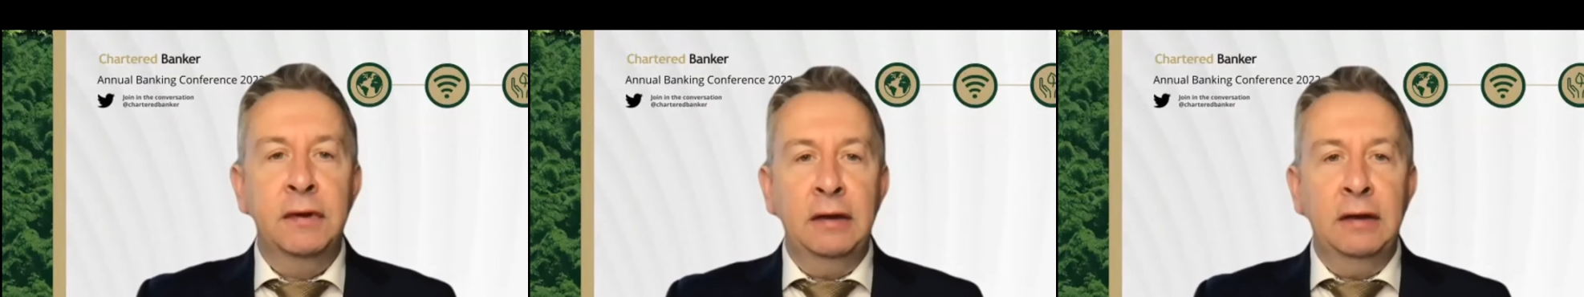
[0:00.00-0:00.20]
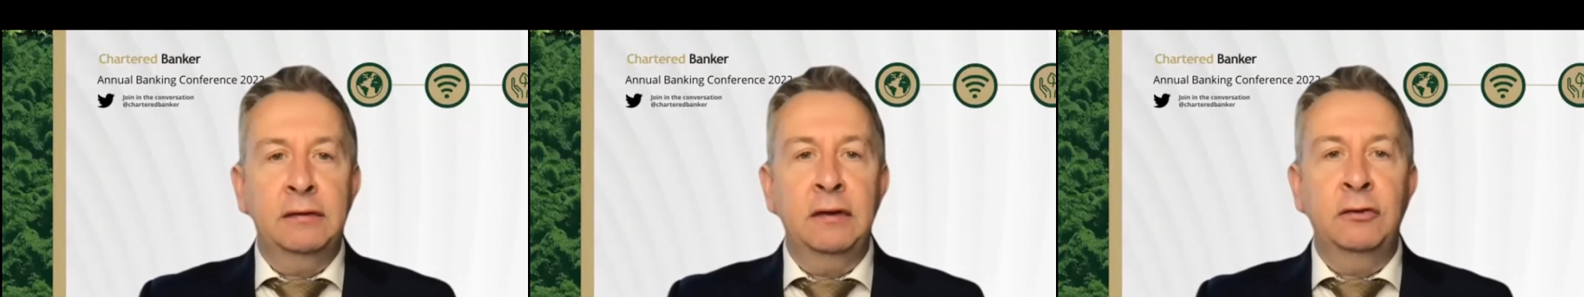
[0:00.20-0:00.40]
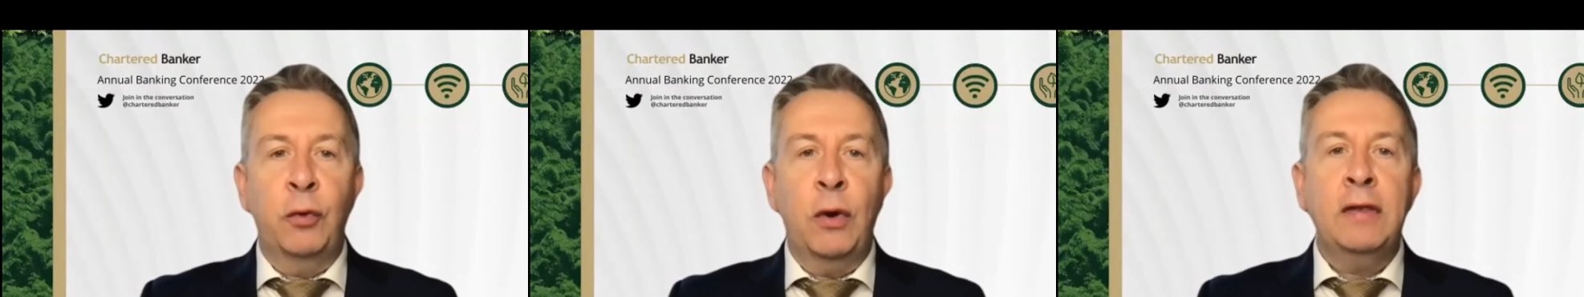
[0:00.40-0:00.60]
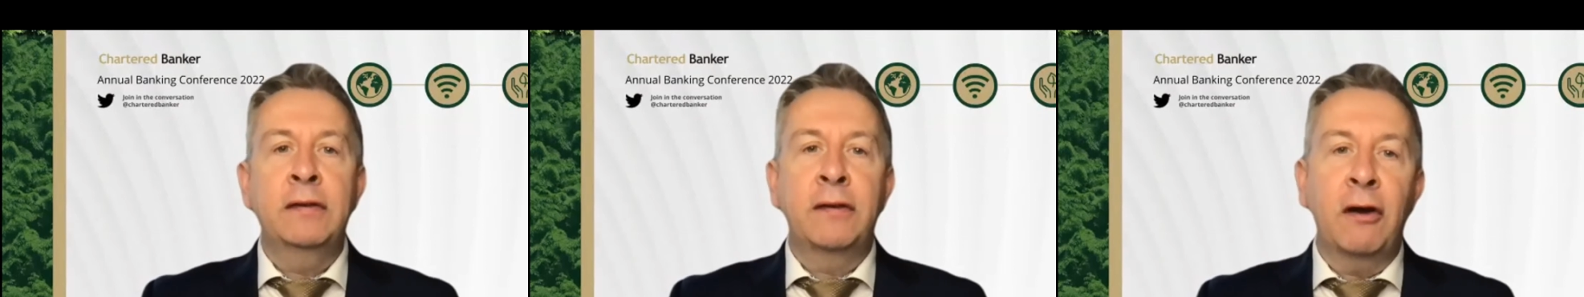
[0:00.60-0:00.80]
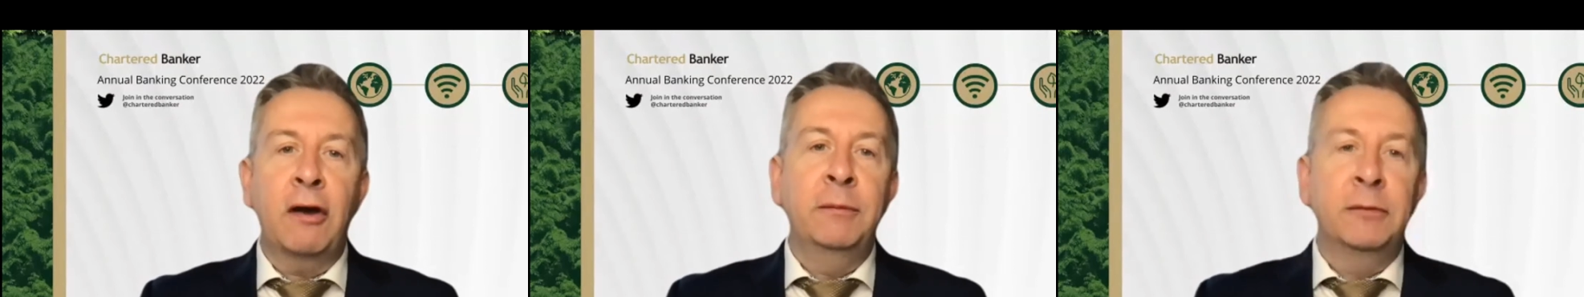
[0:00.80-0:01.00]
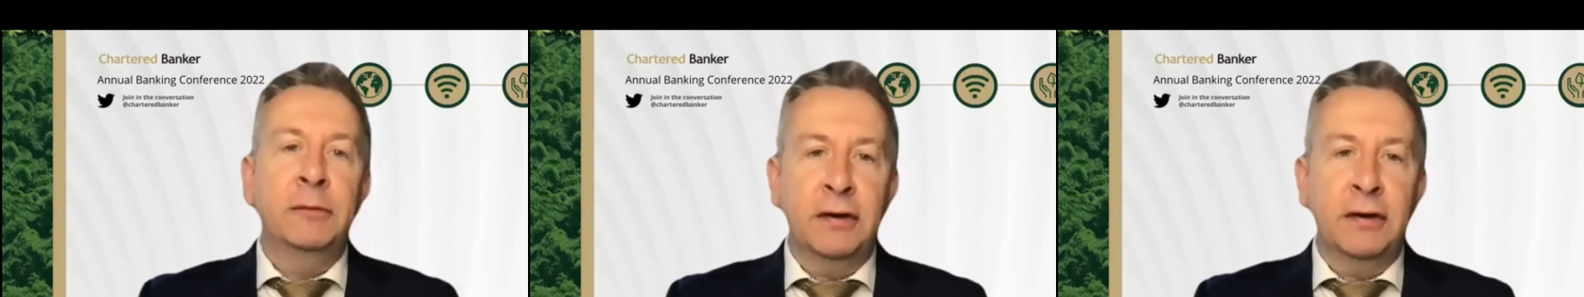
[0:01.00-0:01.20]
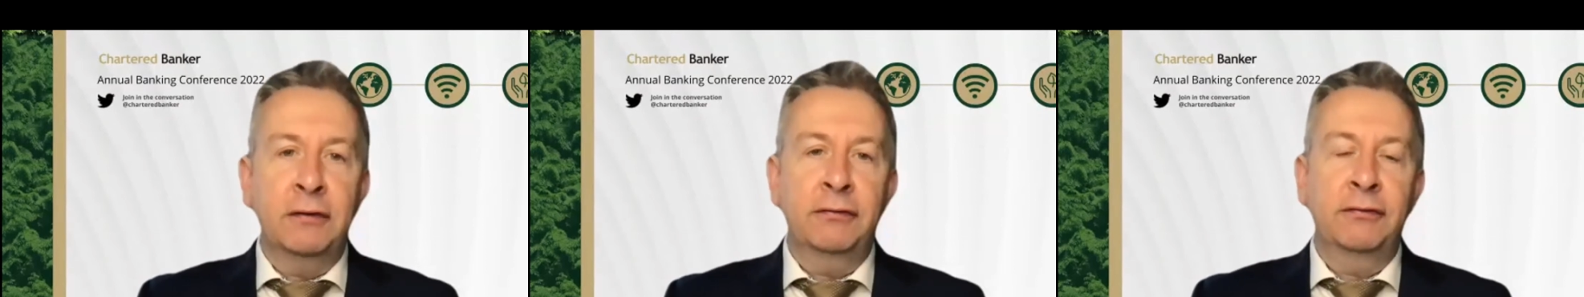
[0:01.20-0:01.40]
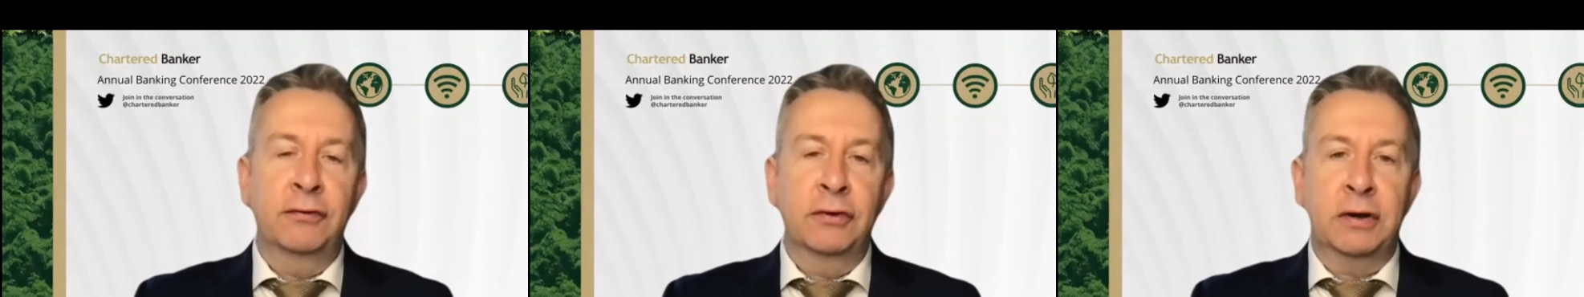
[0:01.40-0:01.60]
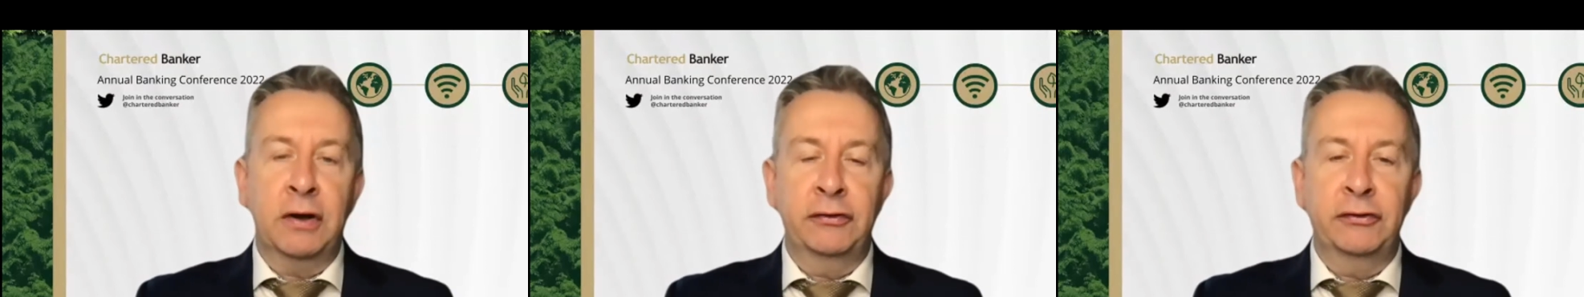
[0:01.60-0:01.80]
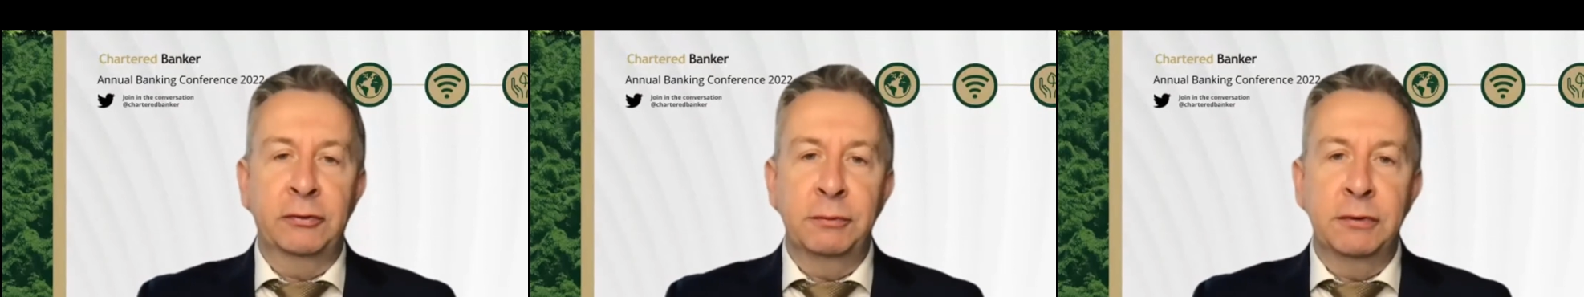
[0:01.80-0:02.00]
it's when times are tough for
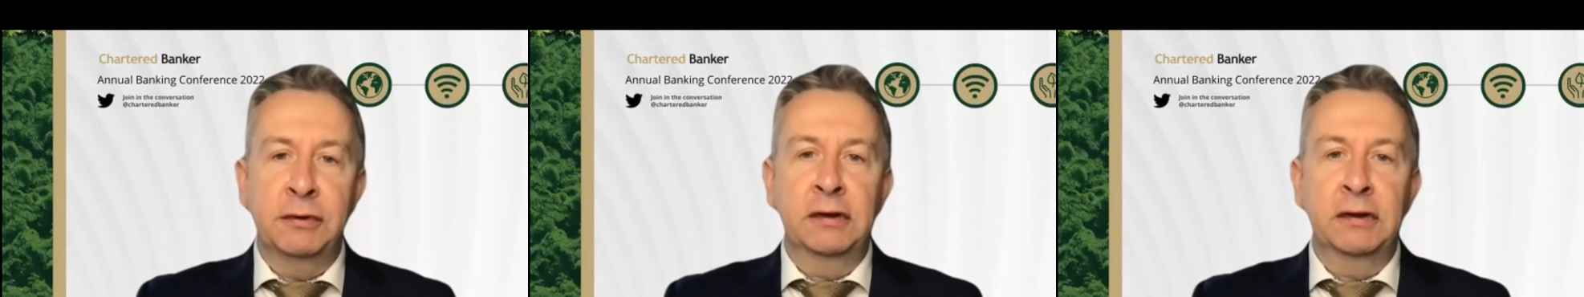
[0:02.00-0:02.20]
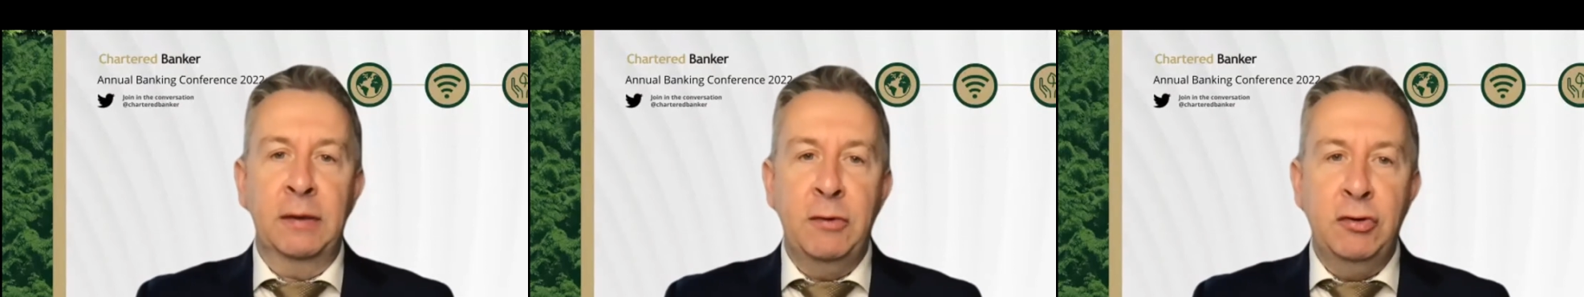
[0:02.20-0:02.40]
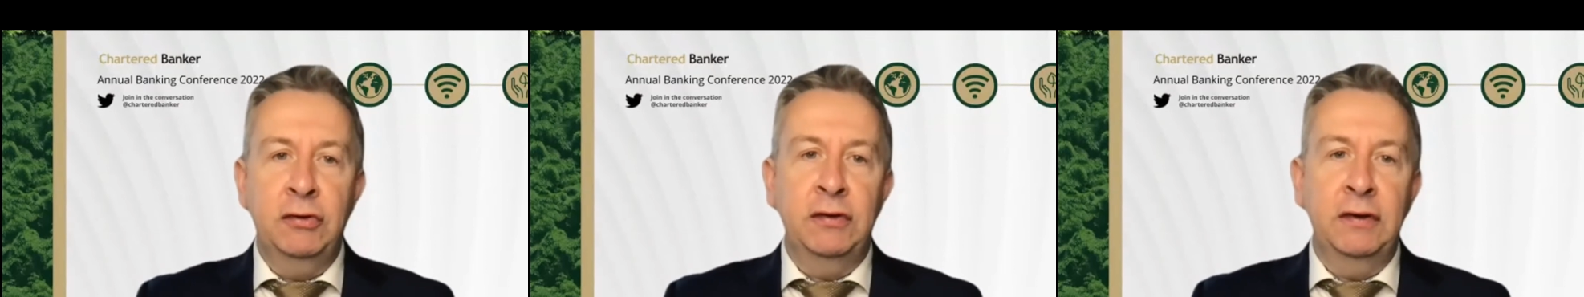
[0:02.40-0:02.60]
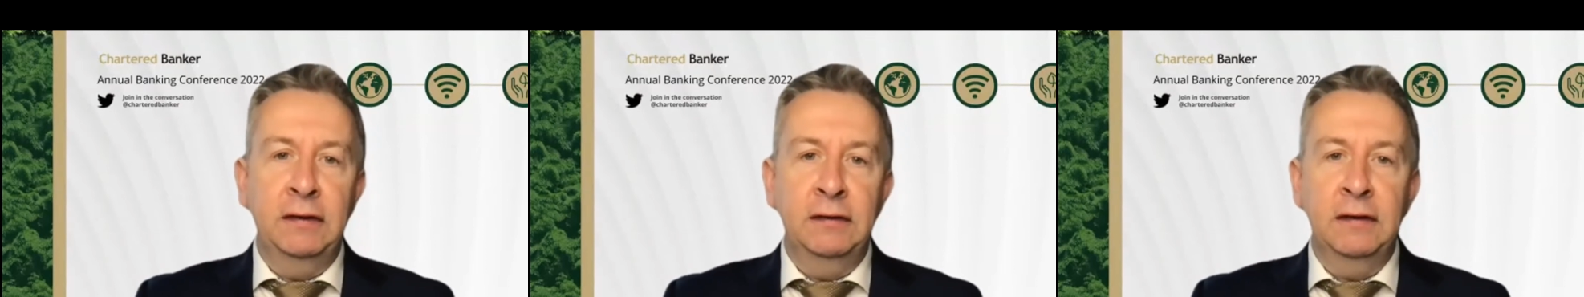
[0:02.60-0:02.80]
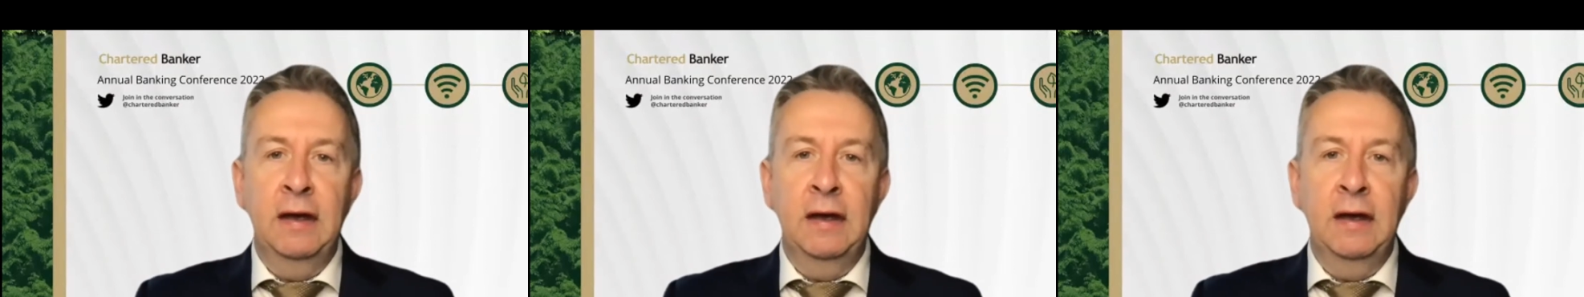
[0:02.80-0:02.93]
customers and communities.